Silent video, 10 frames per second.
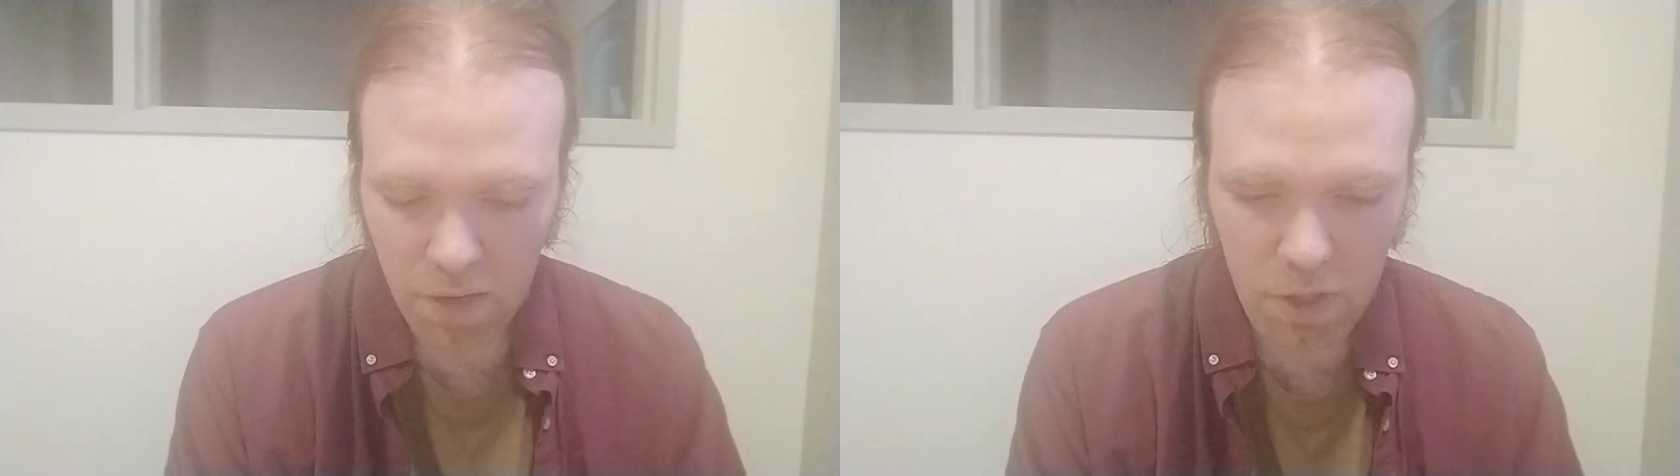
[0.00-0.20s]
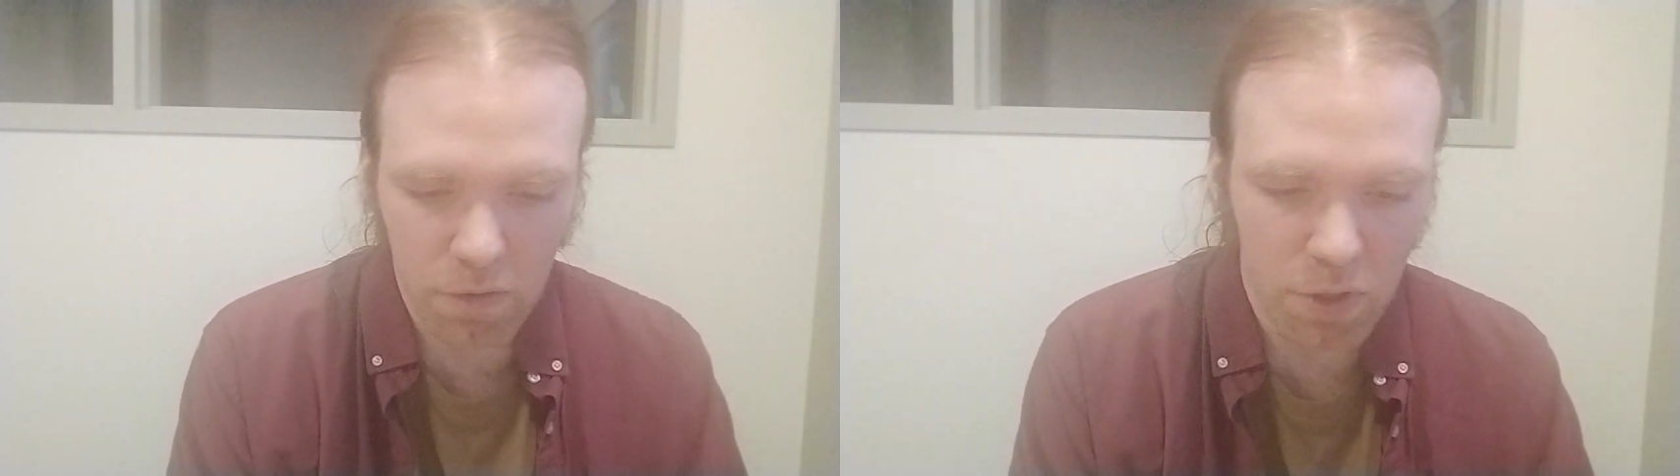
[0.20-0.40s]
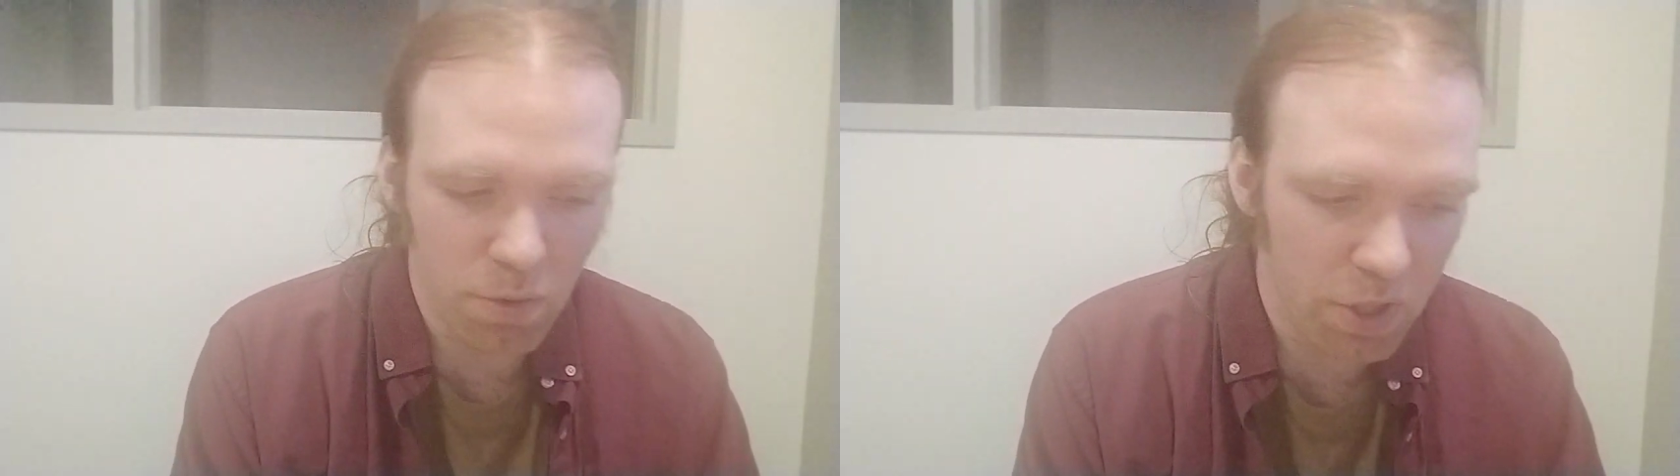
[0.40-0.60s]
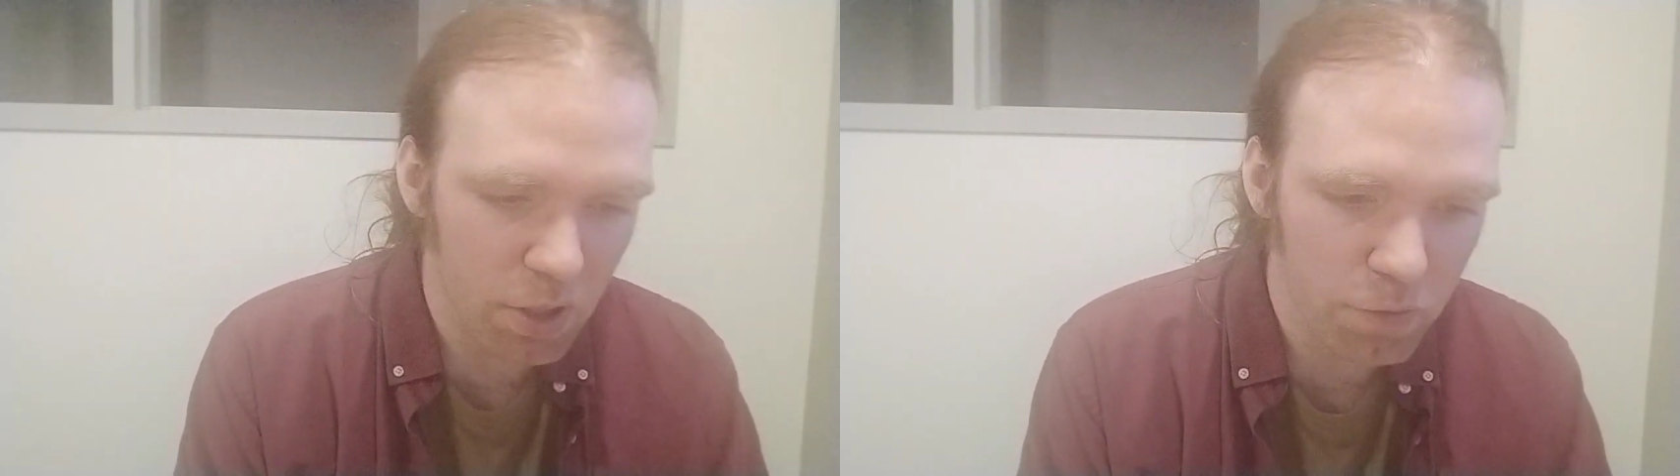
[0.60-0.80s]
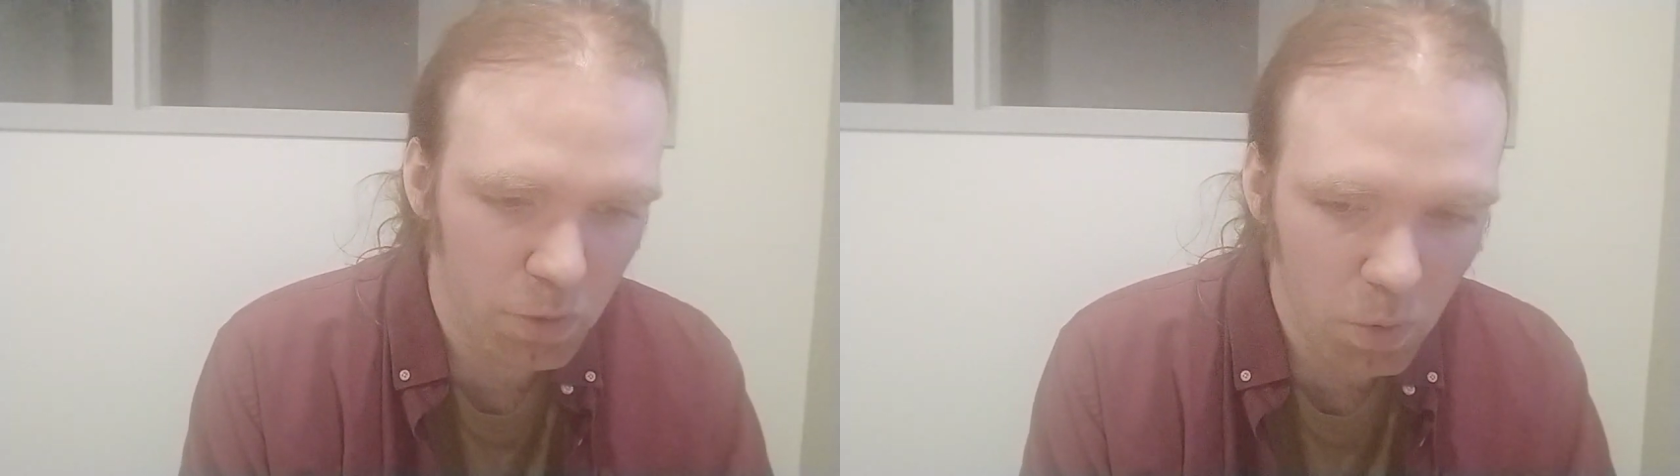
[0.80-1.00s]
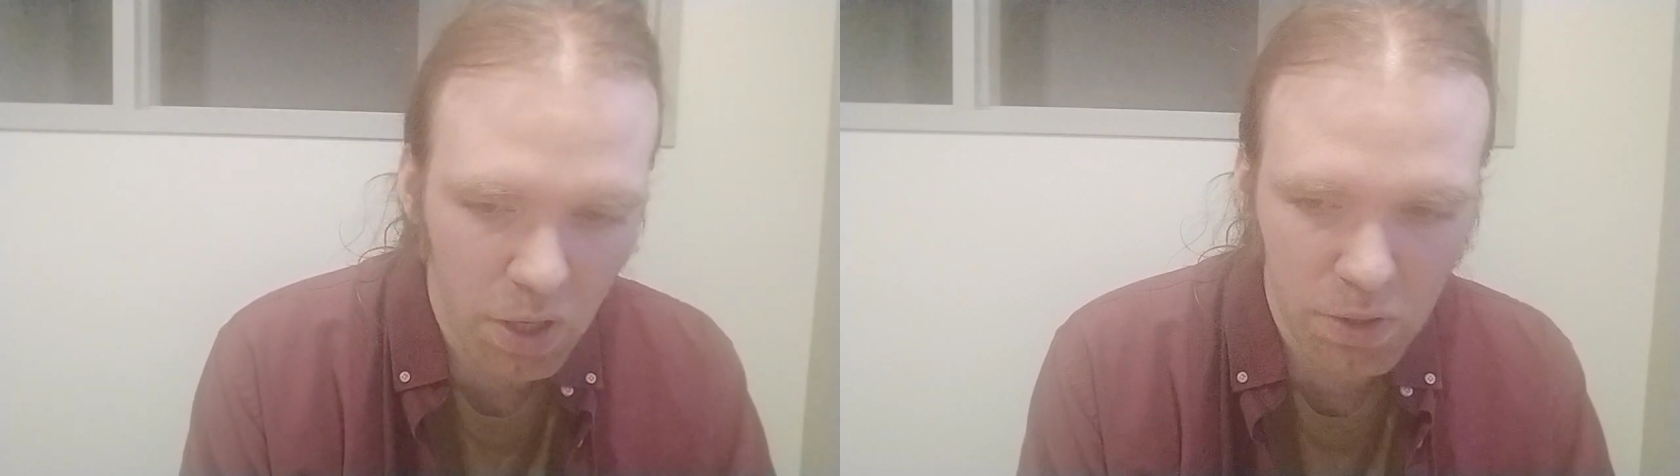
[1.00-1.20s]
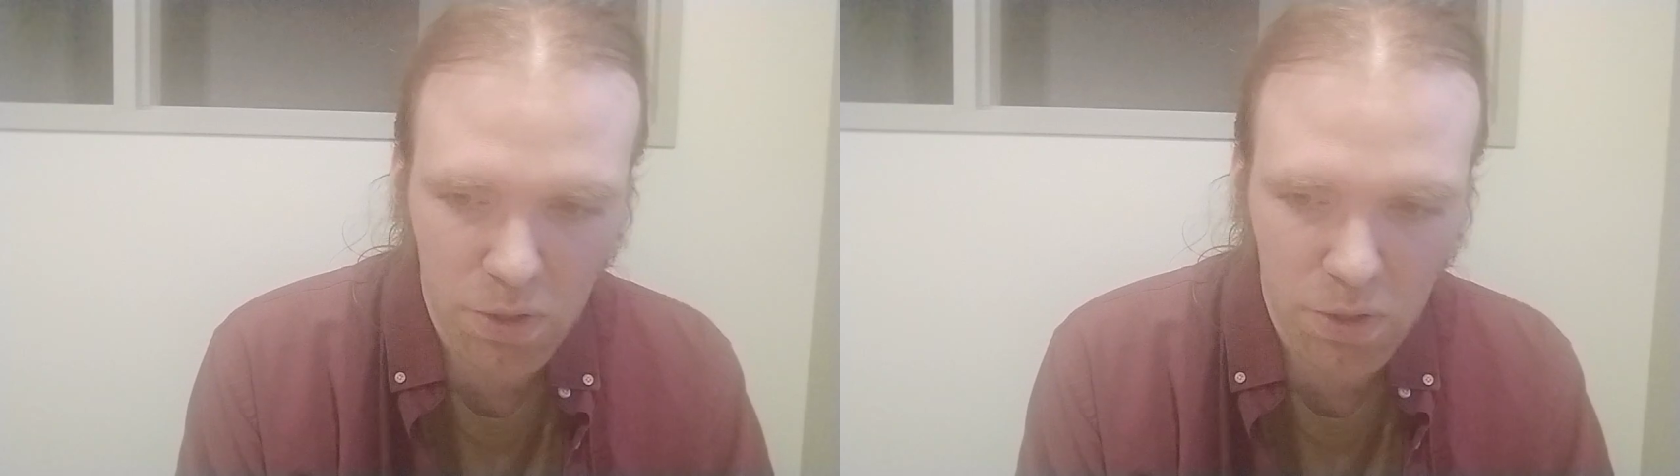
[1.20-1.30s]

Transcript: I've given you here. For one,